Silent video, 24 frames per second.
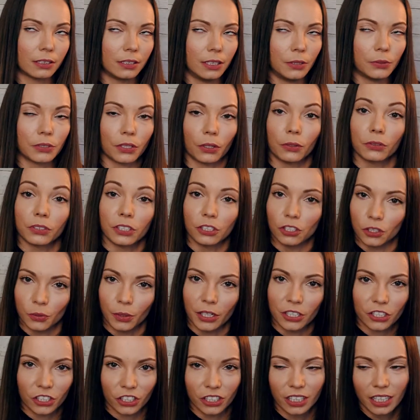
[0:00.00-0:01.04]
was a whole
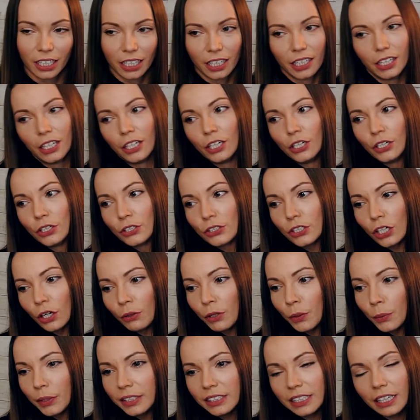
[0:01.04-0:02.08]
situation. So
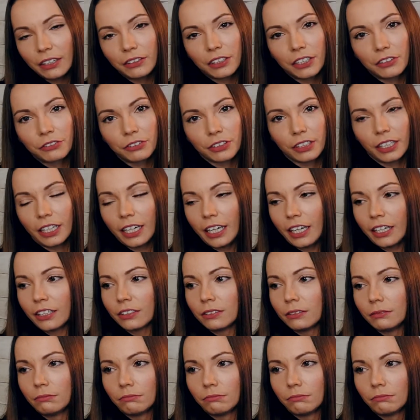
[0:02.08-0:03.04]
we went down there for like